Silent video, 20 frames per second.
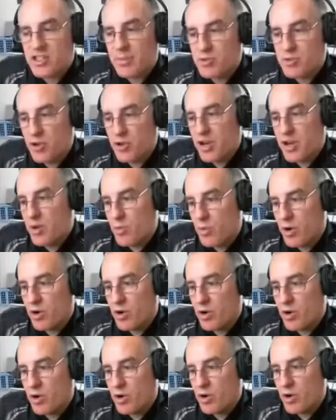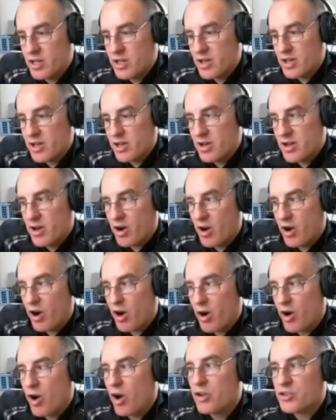except your heroes
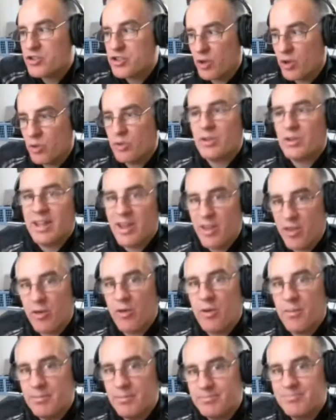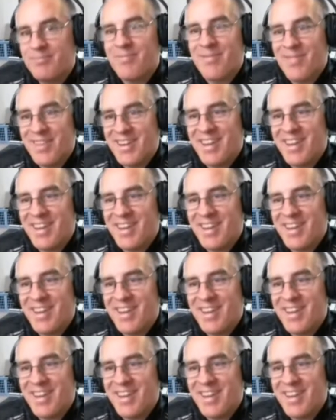are also lethal.